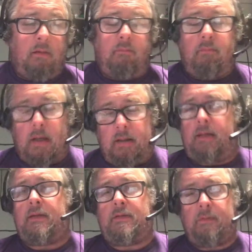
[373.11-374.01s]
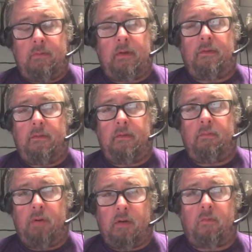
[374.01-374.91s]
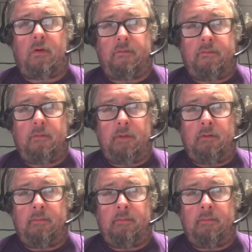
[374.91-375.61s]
My kids would run through a brick wall for me.